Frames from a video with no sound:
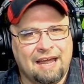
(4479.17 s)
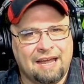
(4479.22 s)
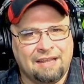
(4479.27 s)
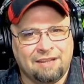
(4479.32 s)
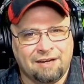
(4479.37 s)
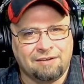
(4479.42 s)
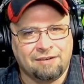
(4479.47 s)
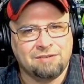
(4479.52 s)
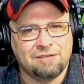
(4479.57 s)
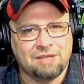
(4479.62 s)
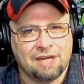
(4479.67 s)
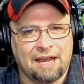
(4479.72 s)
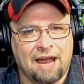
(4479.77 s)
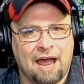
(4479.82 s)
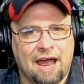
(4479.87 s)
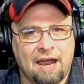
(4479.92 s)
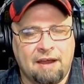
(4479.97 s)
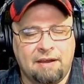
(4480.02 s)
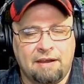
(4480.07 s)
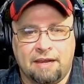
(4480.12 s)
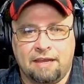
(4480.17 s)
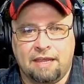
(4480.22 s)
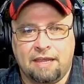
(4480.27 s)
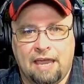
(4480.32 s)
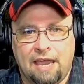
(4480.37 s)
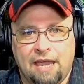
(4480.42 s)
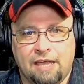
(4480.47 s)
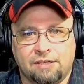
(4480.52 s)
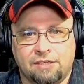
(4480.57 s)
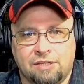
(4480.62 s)
there's a guy in
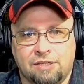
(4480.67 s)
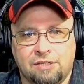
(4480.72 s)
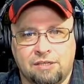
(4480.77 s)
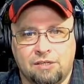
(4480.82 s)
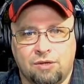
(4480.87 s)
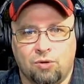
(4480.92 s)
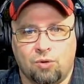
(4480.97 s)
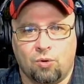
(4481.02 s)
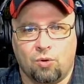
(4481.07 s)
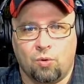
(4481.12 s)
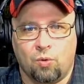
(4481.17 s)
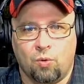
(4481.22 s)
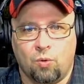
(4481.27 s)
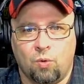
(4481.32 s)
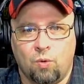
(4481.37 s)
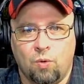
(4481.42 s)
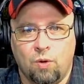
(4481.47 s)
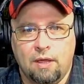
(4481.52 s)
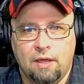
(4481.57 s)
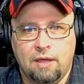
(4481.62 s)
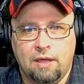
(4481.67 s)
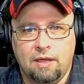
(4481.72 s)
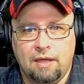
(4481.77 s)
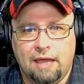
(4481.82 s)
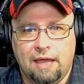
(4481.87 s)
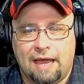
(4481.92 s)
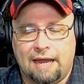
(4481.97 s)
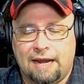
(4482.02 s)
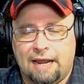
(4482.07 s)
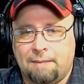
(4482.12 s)
Kansas who
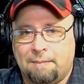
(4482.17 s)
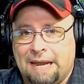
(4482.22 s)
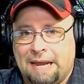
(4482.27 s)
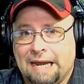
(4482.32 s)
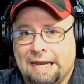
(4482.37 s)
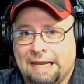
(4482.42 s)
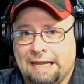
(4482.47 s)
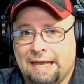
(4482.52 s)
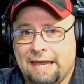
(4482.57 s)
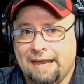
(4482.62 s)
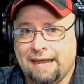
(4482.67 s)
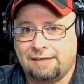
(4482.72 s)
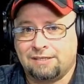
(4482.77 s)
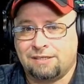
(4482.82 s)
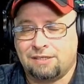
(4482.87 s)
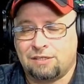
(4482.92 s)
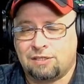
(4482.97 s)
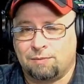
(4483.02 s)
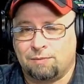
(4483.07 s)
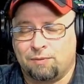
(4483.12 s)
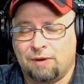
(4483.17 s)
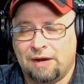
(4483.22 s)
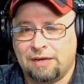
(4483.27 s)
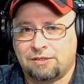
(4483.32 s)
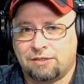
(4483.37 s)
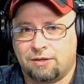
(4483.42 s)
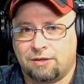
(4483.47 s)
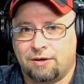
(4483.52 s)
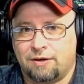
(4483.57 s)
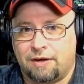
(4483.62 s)
had a made in Kansas
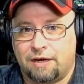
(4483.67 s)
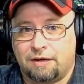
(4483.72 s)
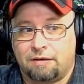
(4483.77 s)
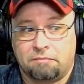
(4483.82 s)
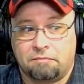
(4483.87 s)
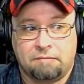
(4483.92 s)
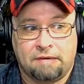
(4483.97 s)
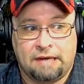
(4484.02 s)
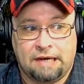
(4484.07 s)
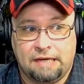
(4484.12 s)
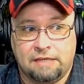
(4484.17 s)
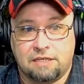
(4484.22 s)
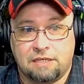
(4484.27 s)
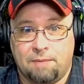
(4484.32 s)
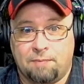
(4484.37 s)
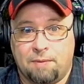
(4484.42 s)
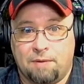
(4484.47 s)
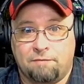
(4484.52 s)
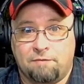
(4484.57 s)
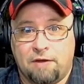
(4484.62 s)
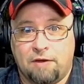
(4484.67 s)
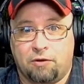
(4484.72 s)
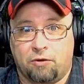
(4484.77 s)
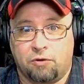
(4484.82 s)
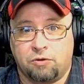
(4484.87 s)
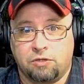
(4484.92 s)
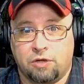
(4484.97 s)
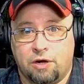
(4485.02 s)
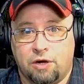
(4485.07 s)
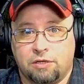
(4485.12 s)
suppressor, and he's up on
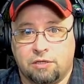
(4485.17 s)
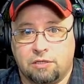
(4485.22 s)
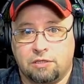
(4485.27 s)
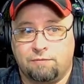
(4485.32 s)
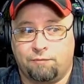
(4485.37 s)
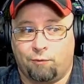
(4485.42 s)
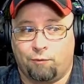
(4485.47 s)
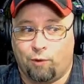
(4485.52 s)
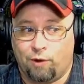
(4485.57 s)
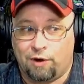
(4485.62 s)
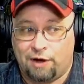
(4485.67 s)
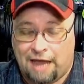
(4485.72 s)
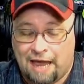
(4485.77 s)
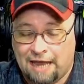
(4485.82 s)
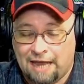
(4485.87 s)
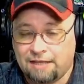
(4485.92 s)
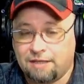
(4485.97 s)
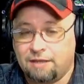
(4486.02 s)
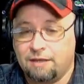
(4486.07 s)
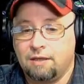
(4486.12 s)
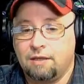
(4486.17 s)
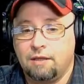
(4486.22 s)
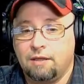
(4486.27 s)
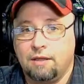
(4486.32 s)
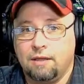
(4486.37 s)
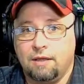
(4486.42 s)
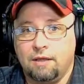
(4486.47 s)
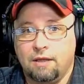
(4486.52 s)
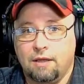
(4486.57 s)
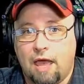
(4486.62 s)
federal charges for not
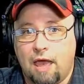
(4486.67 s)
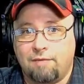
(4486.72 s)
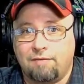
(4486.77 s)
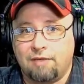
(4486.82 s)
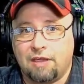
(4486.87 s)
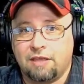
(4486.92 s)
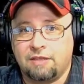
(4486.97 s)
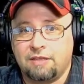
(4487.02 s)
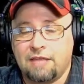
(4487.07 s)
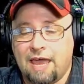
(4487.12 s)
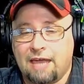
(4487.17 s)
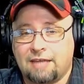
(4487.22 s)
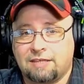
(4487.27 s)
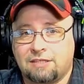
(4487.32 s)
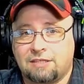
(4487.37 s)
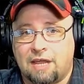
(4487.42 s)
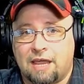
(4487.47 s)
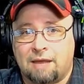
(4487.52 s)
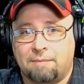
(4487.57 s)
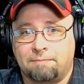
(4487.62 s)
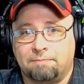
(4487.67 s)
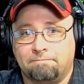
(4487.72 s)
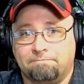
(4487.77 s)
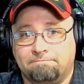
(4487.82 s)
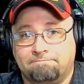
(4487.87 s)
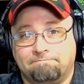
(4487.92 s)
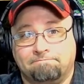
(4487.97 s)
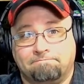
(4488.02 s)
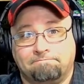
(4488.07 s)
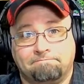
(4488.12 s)
having a tax stamp.
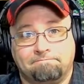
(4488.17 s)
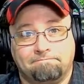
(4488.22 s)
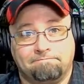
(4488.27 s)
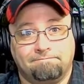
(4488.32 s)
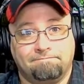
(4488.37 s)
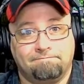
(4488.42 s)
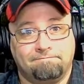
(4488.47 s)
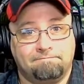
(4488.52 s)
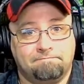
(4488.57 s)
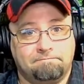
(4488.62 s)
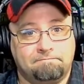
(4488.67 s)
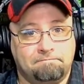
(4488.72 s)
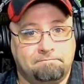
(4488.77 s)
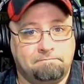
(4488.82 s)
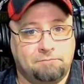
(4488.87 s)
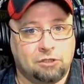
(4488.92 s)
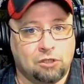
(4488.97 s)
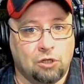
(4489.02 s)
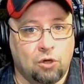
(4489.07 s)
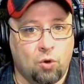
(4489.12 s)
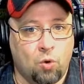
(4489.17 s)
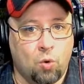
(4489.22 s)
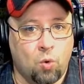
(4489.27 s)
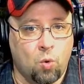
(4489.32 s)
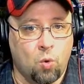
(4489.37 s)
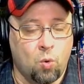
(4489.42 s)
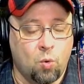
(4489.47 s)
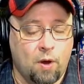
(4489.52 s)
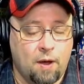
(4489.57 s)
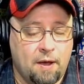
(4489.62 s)

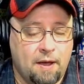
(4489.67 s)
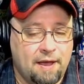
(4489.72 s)
So